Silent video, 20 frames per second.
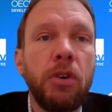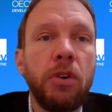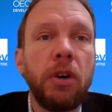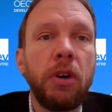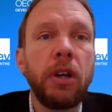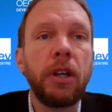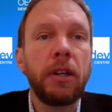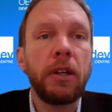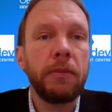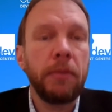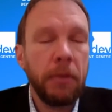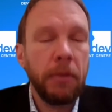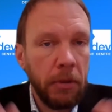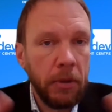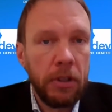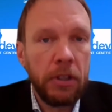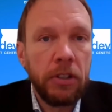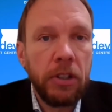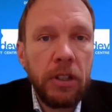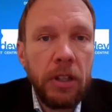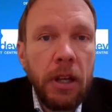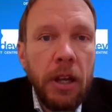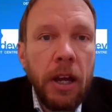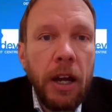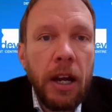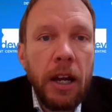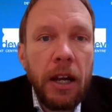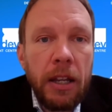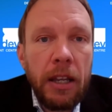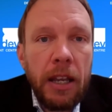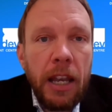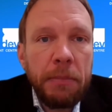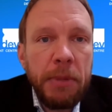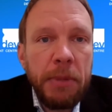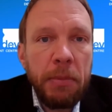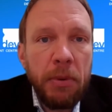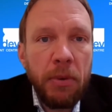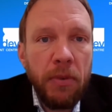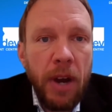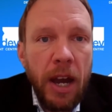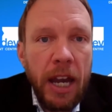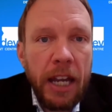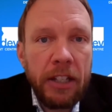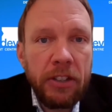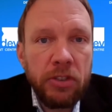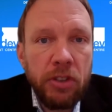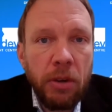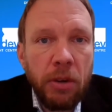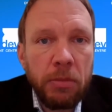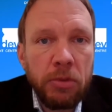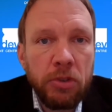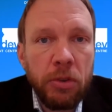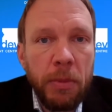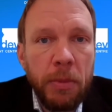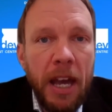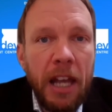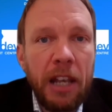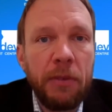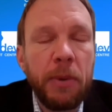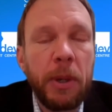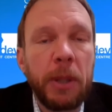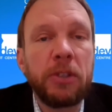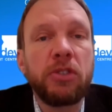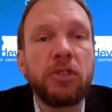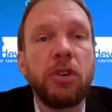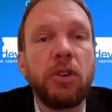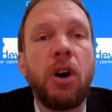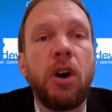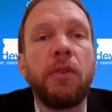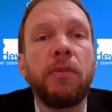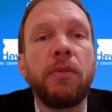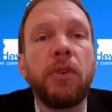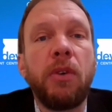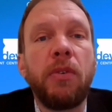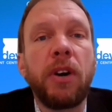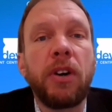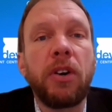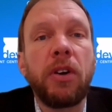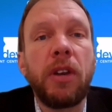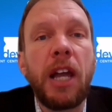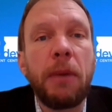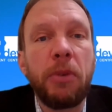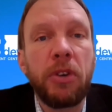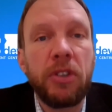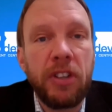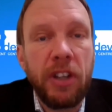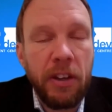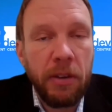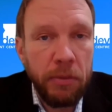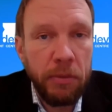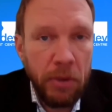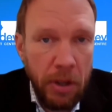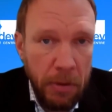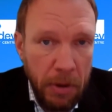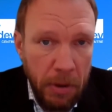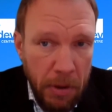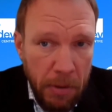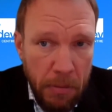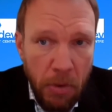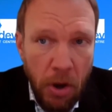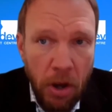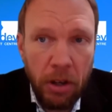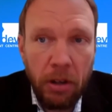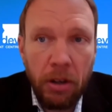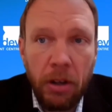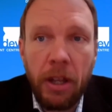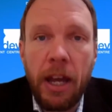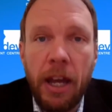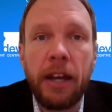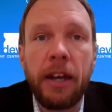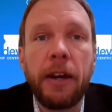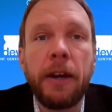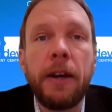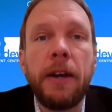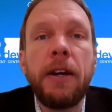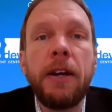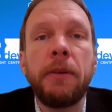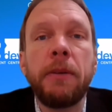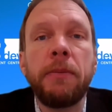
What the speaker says: So let me provide some elements of a collaborative model